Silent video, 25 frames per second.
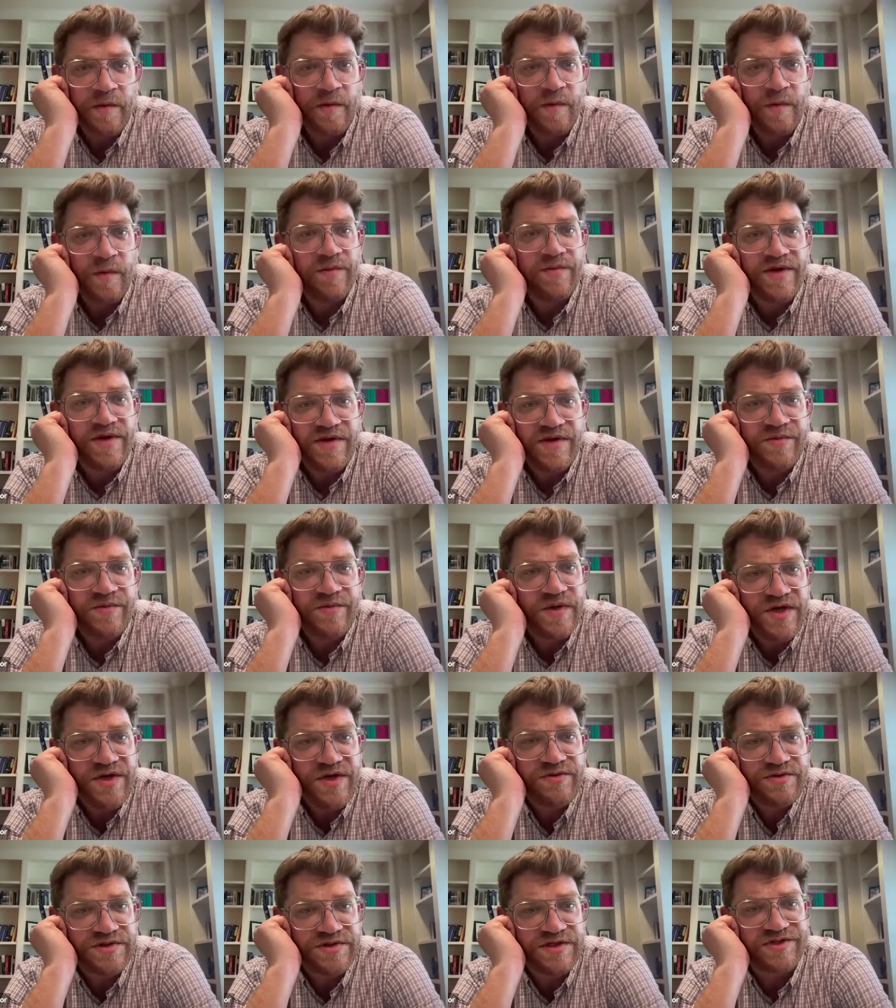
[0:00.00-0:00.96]
right? We we
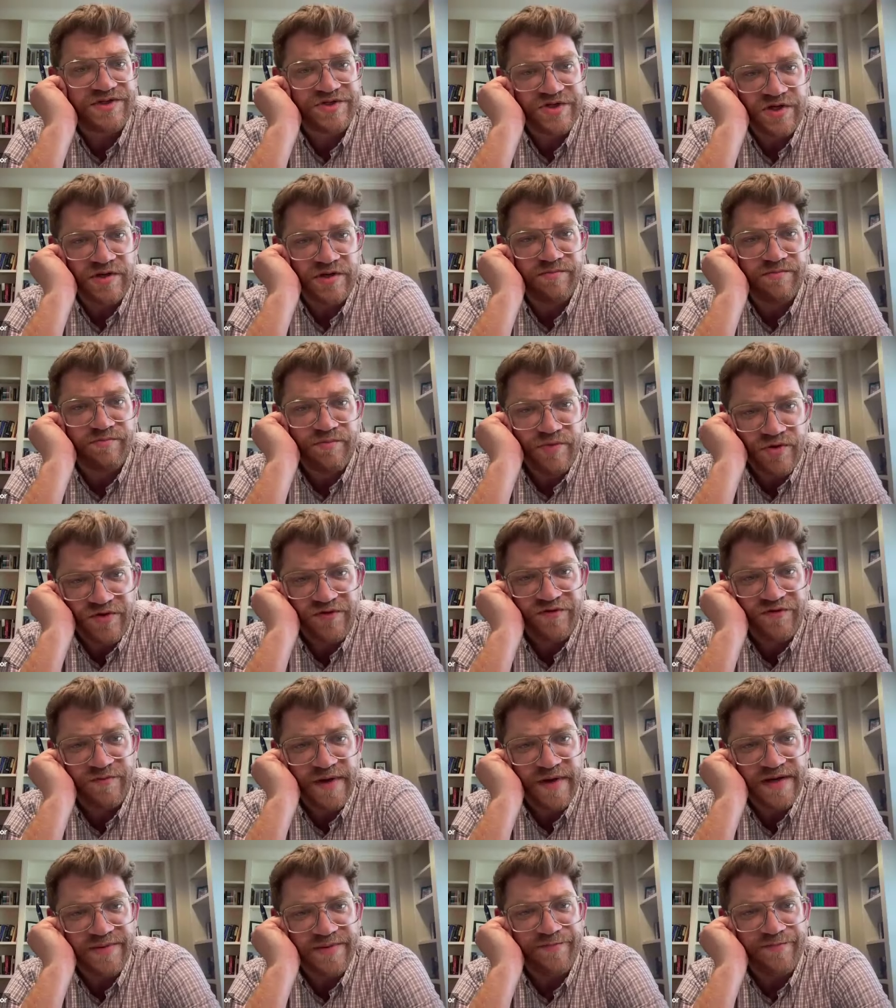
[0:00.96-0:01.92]
use this term yeah.
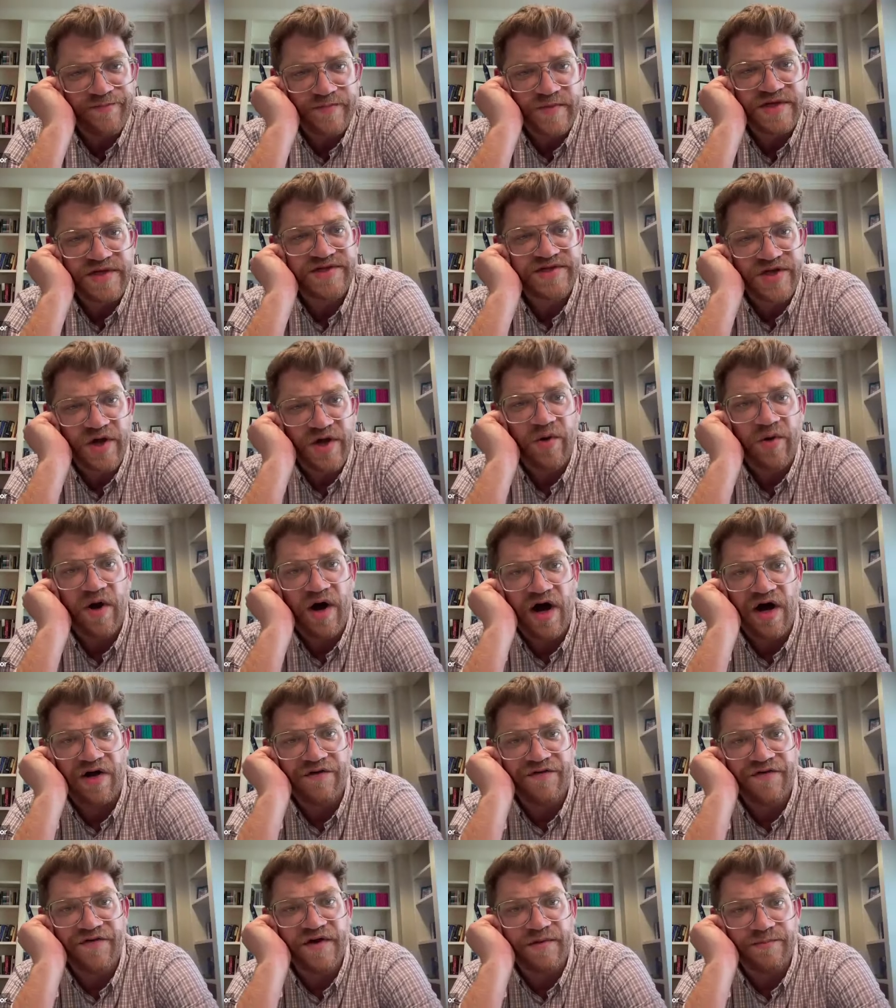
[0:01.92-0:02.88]
movement so
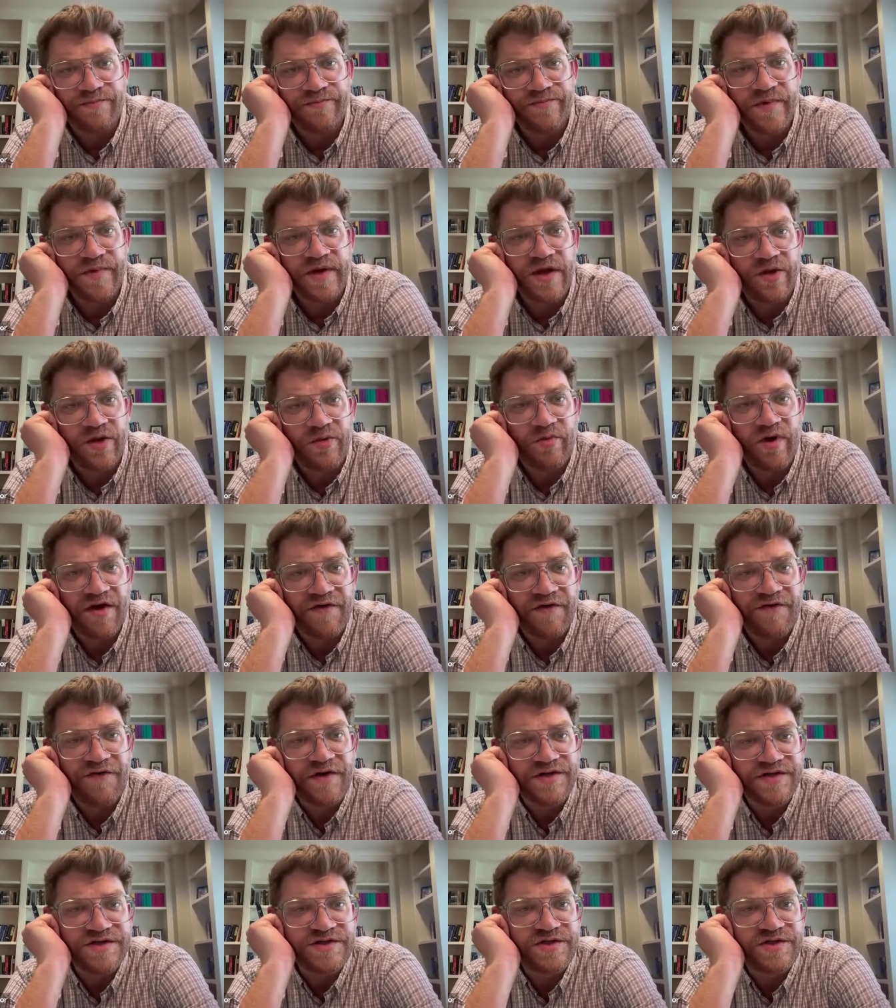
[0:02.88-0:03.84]
often in
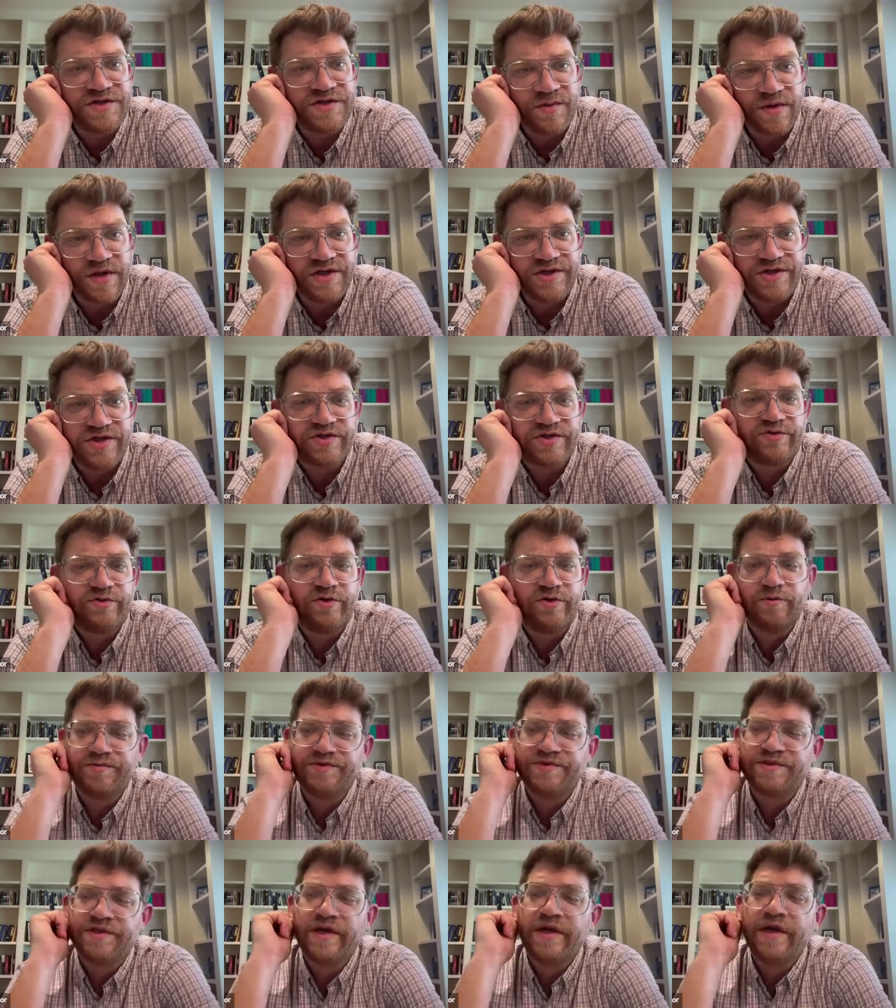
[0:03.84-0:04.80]
reference to religious
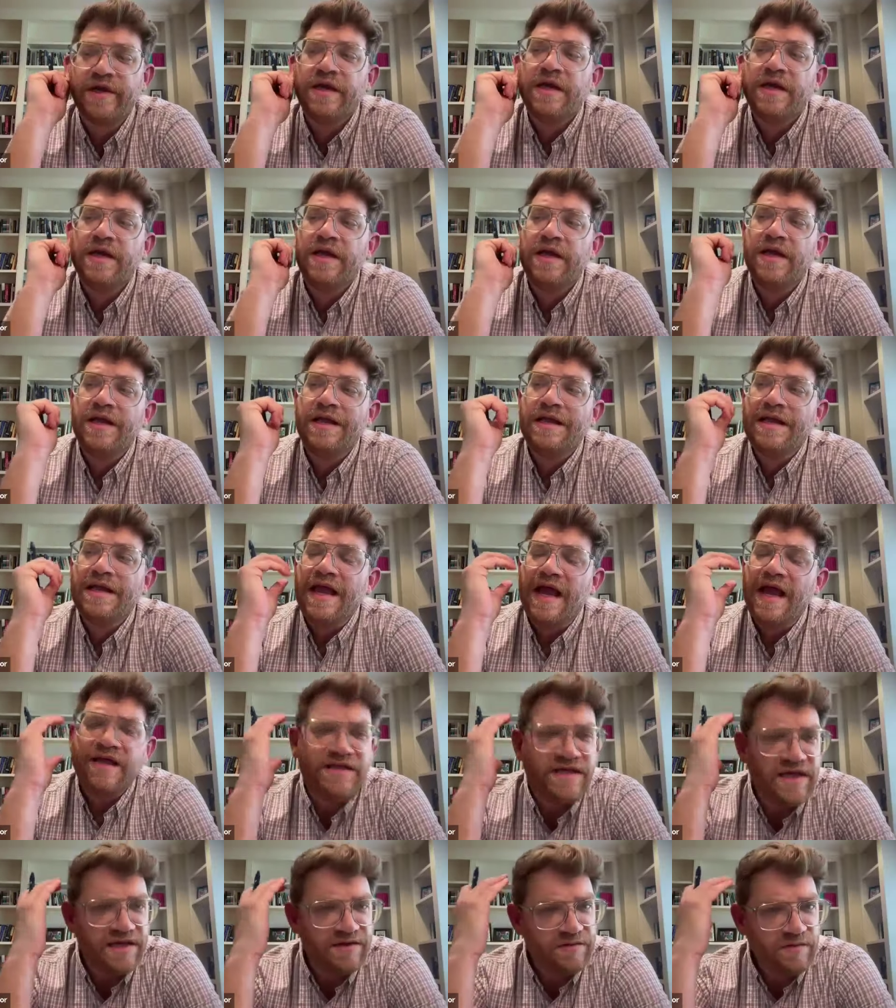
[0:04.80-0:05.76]
groups,
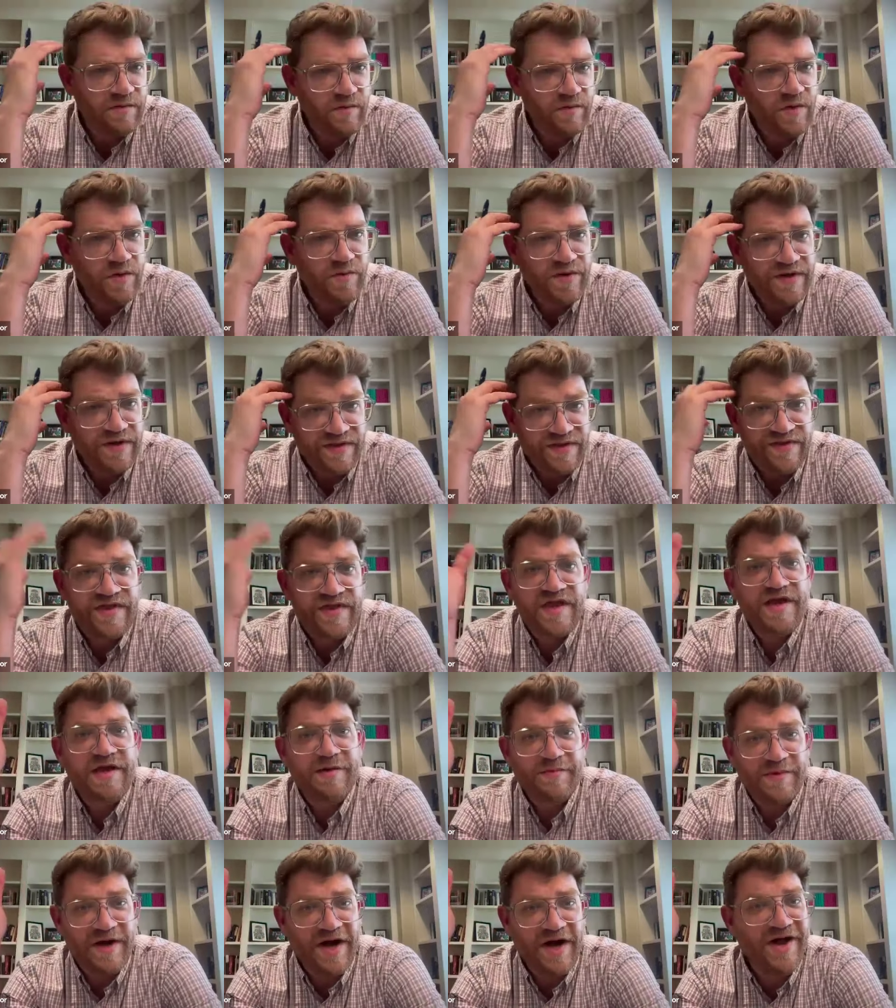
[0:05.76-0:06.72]
and yet when we
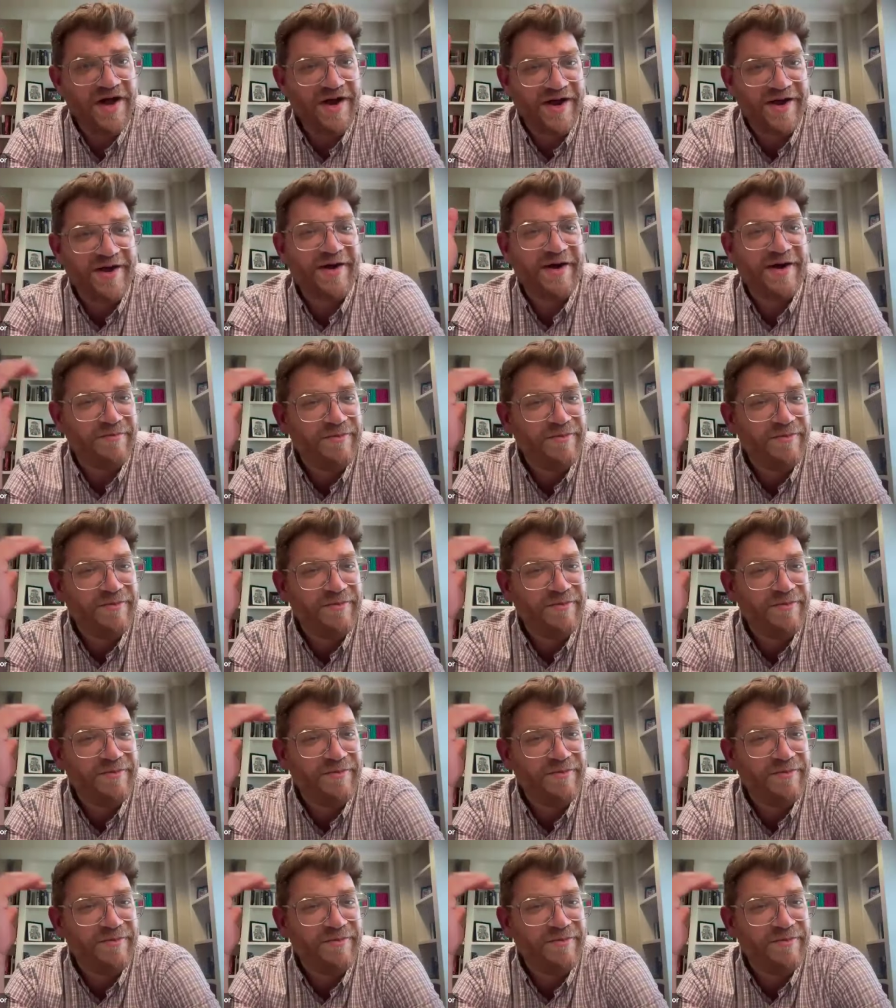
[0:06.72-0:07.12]
think about a,